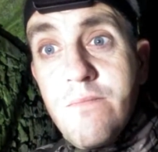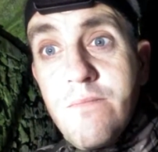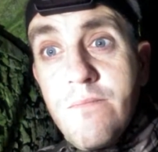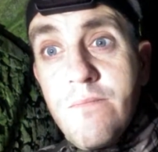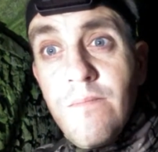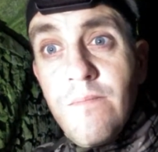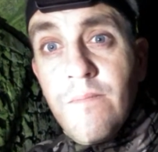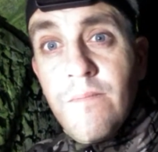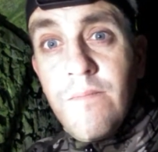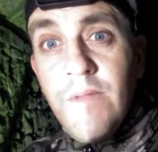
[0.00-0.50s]

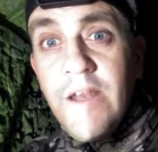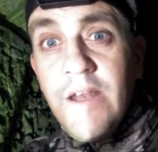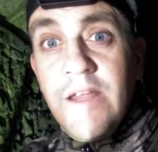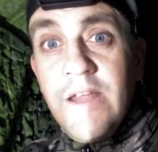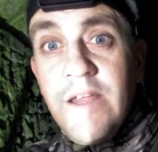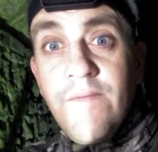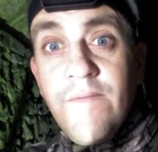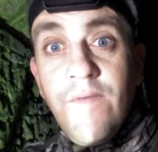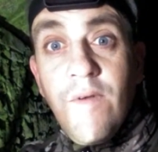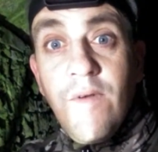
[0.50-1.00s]
not even
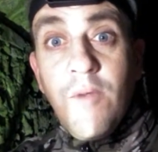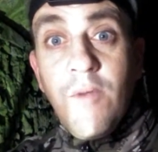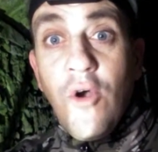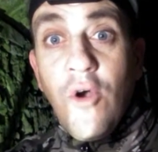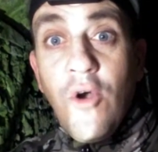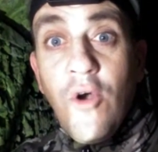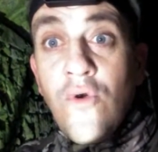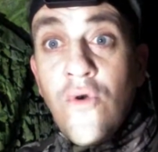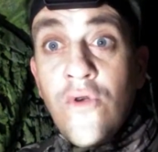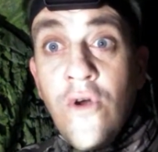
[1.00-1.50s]
from her own
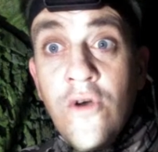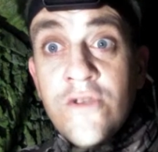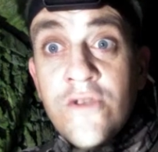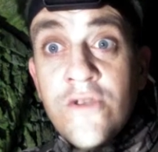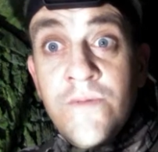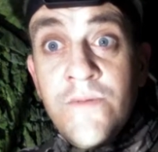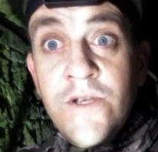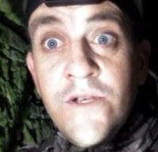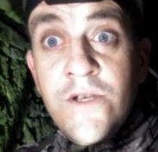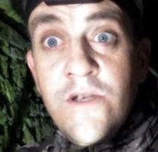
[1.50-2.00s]
husband.
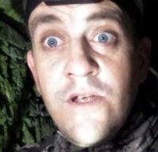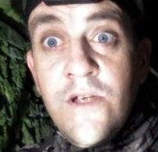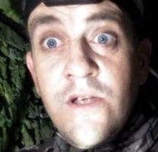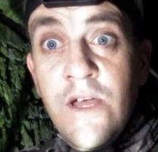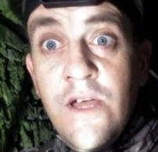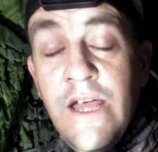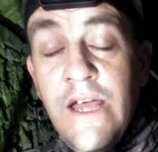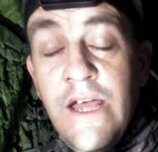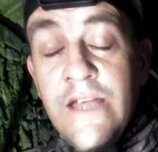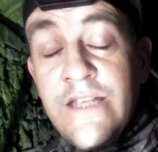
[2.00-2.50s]
It's
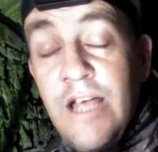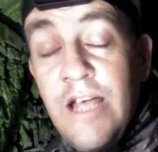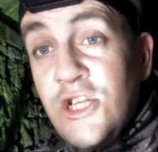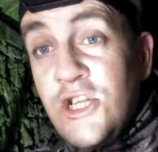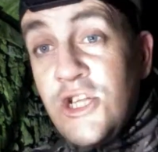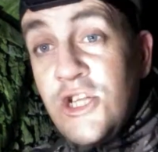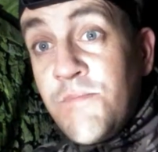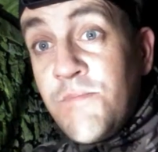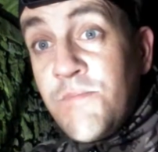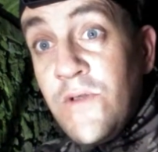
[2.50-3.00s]
actually
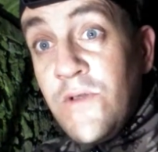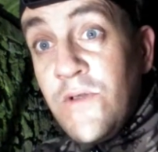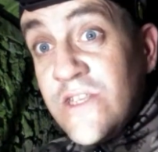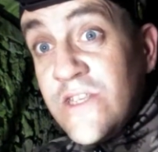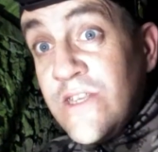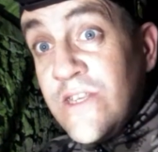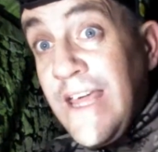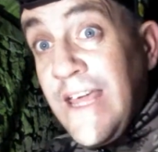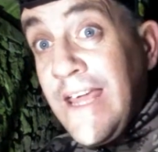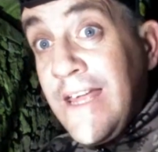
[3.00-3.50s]

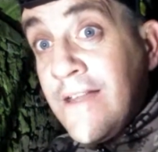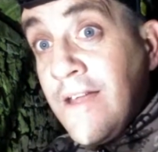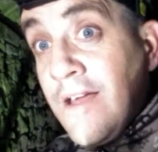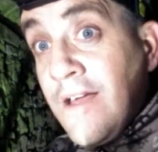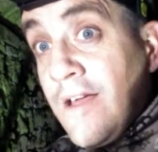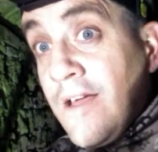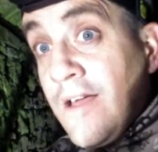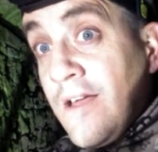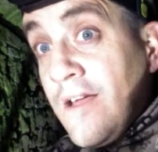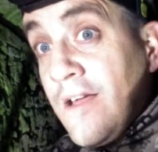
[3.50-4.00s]
saying,
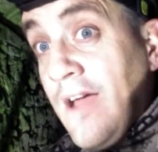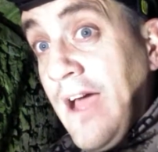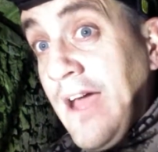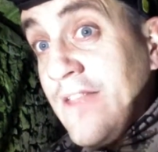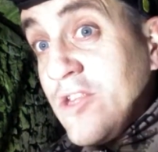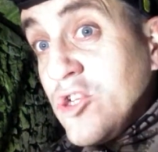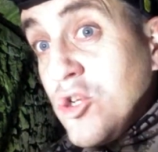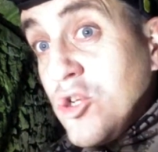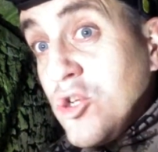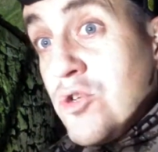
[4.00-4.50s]
and the
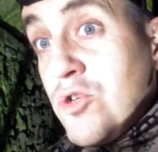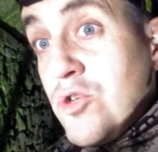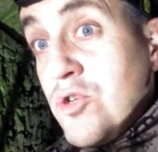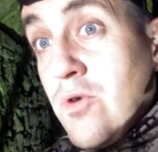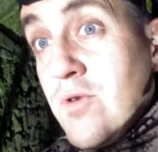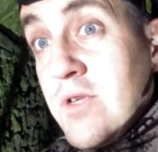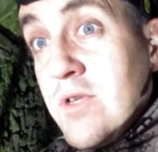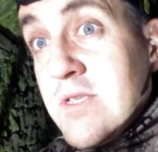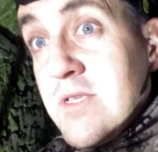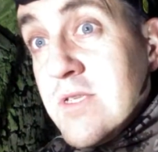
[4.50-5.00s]
true stories
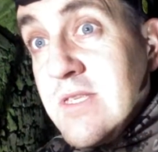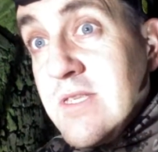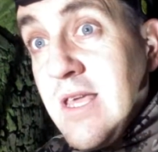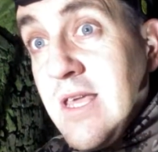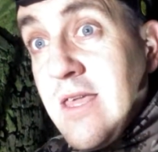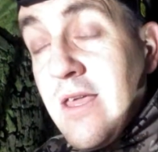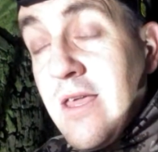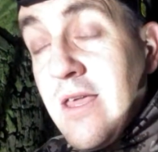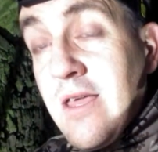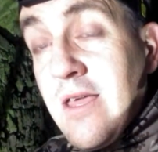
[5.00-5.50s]
say,
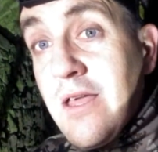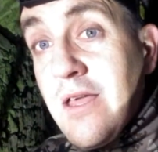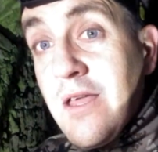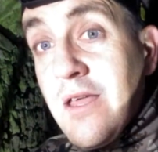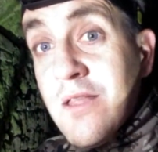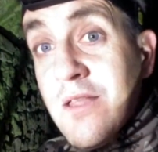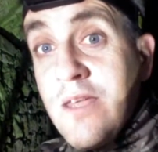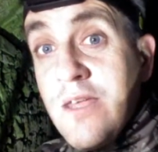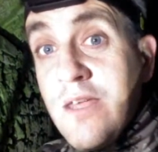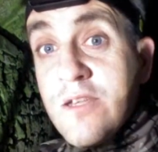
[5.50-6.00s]

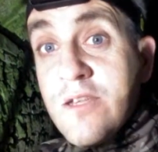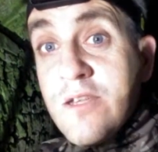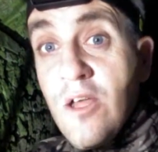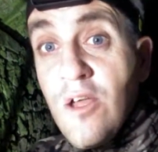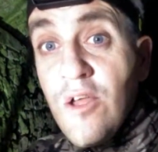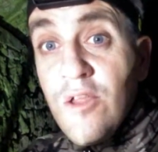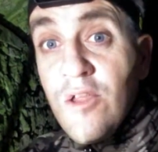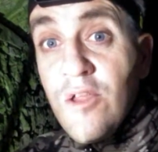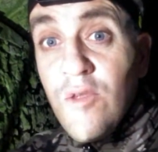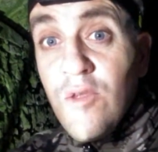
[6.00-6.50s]
that
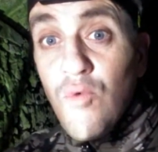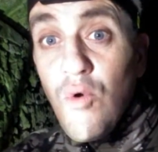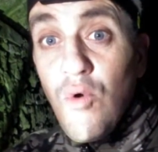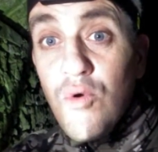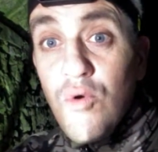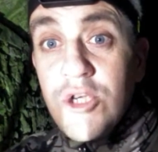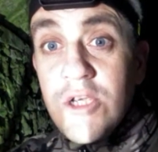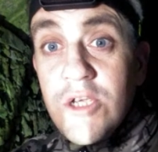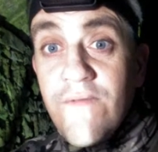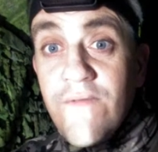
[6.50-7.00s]
the Roaches
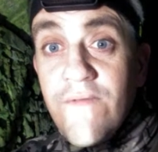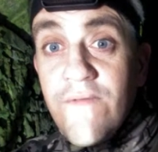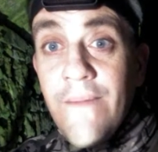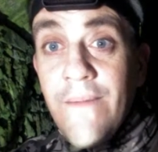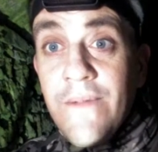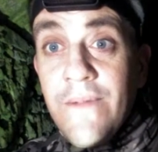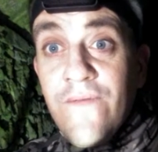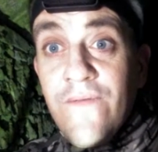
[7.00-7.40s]
family from